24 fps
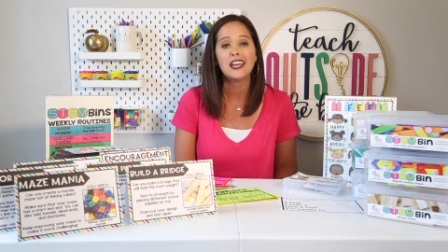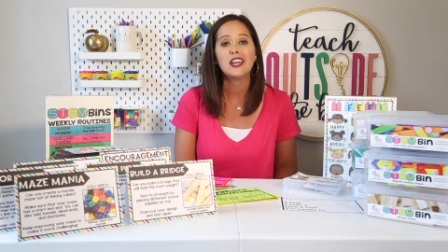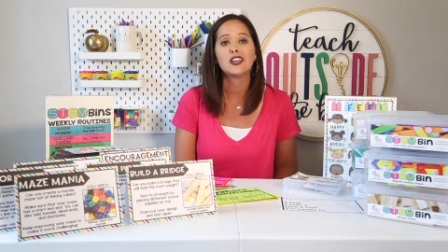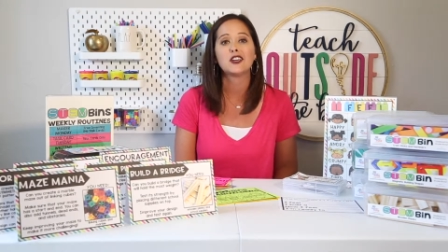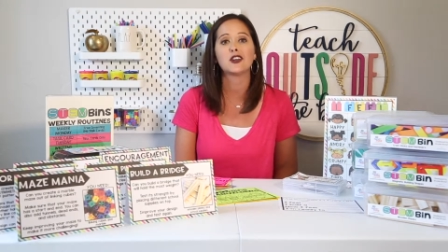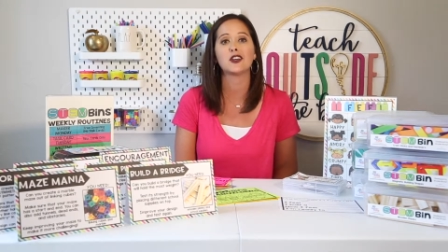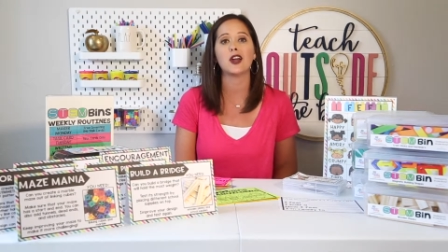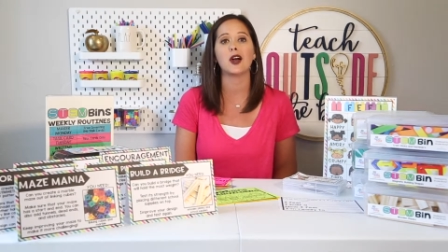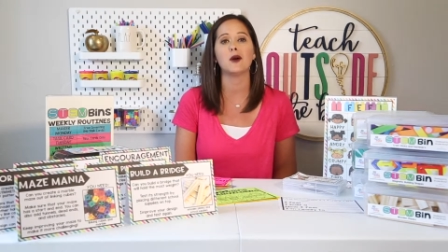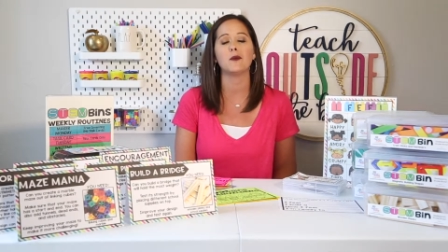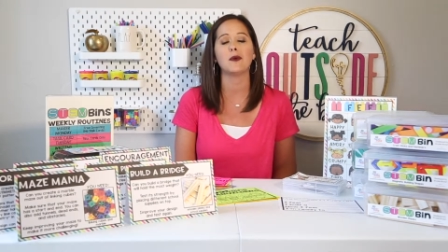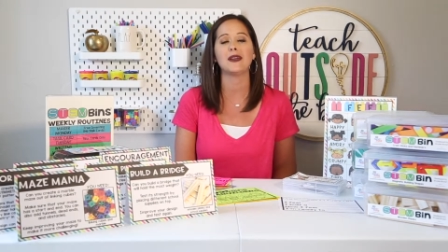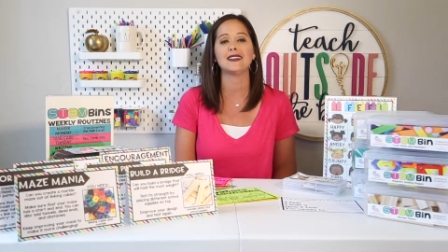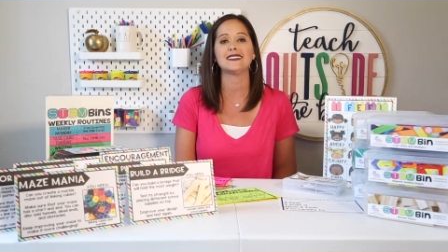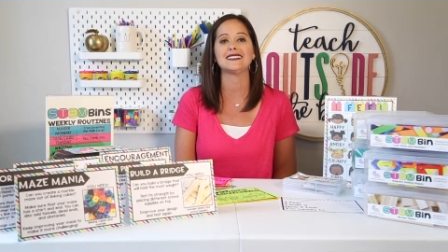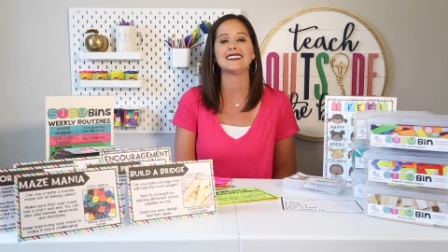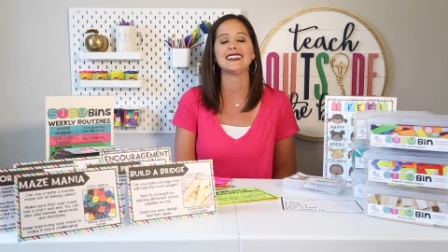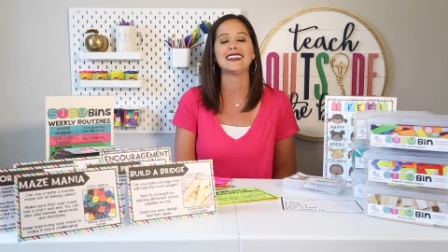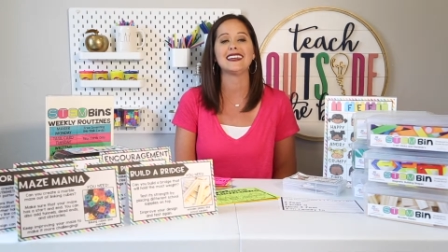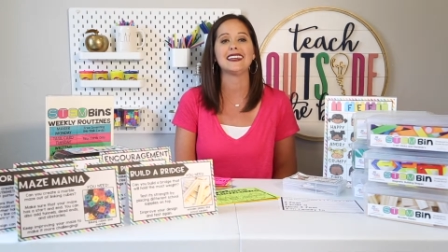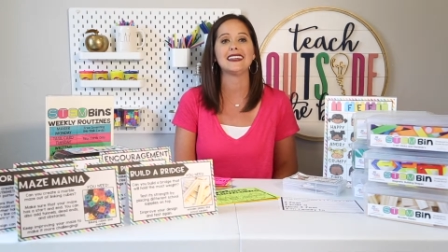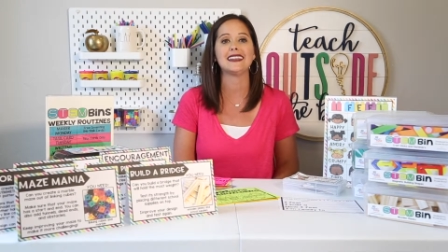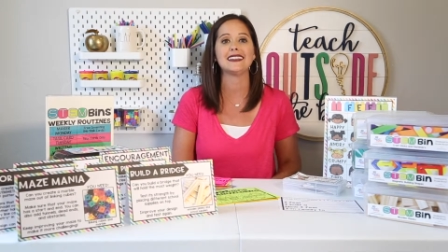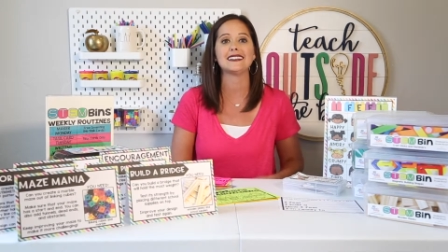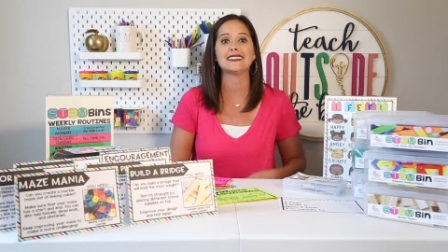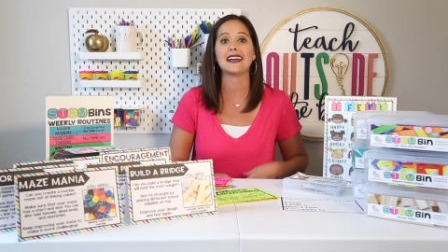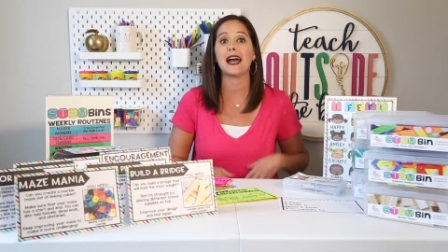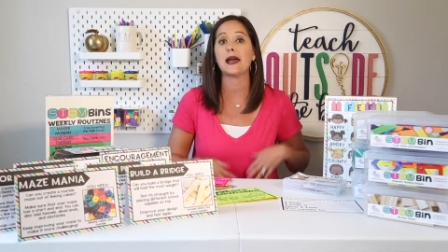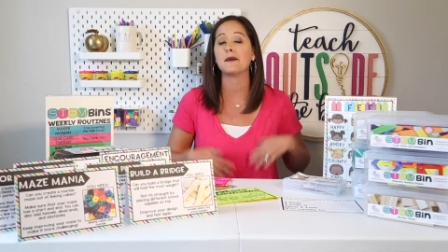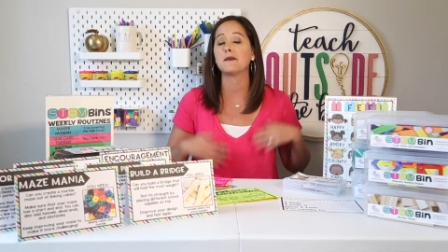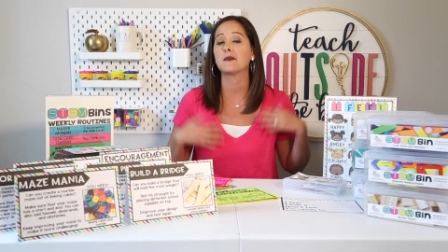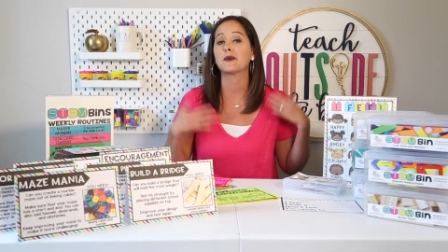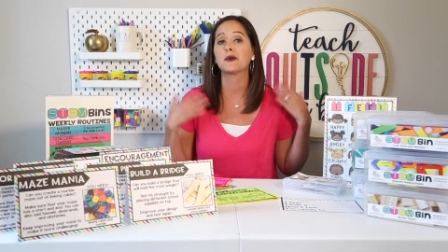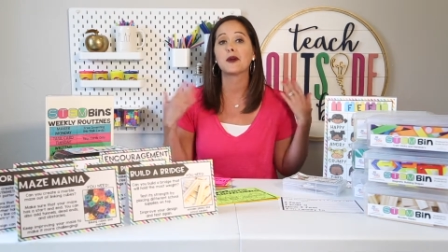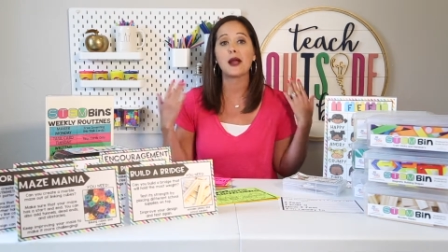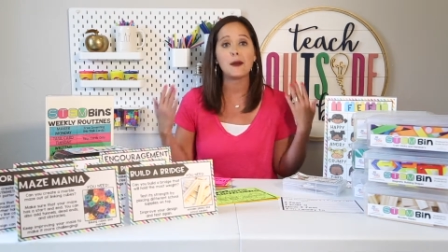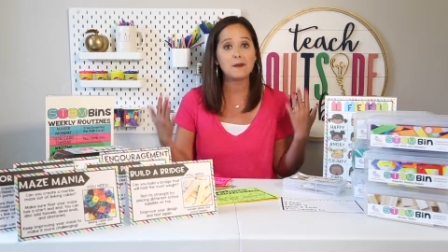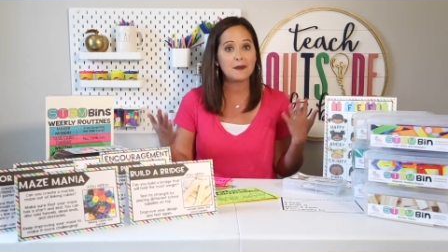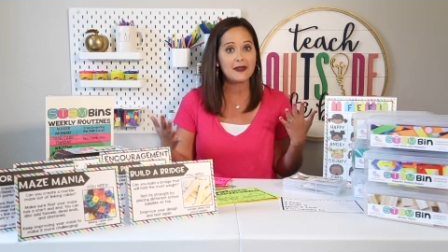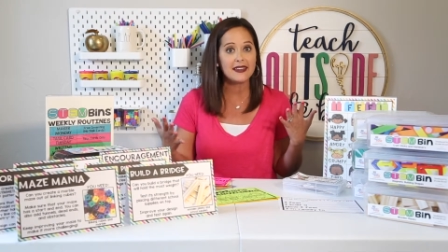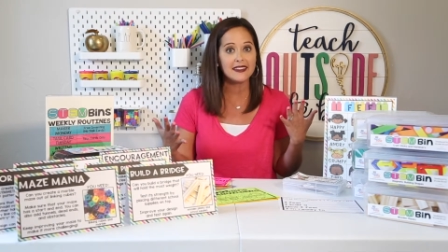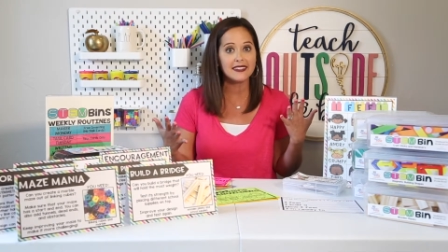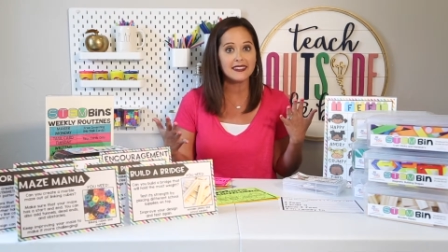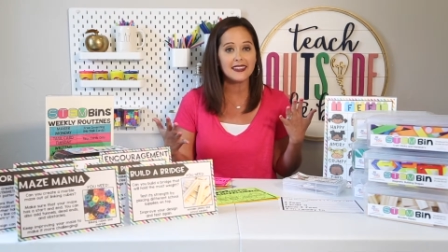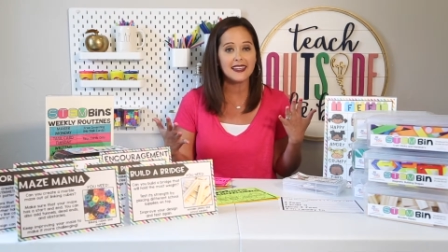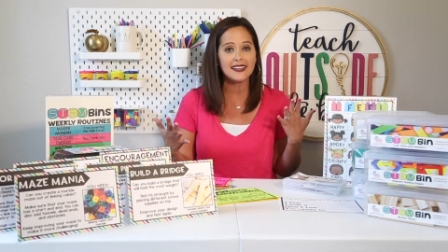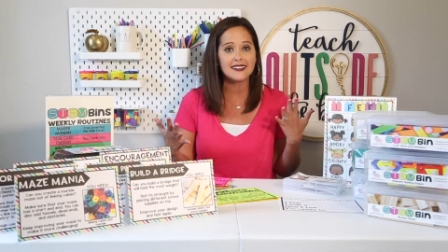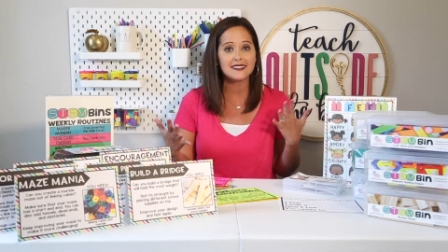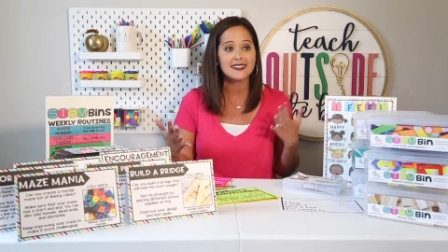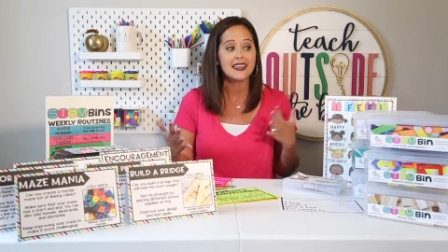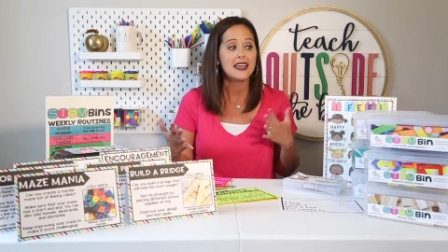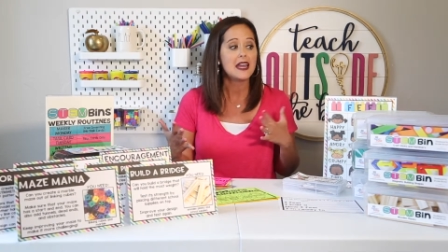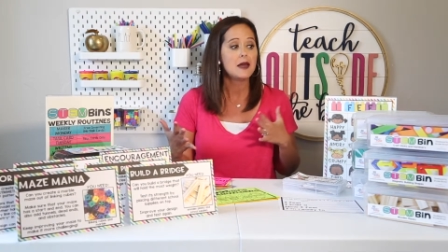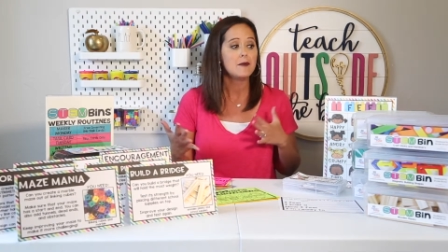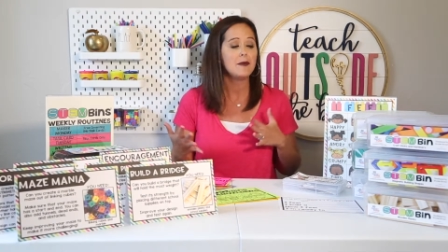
you're not wasting any time prepping things,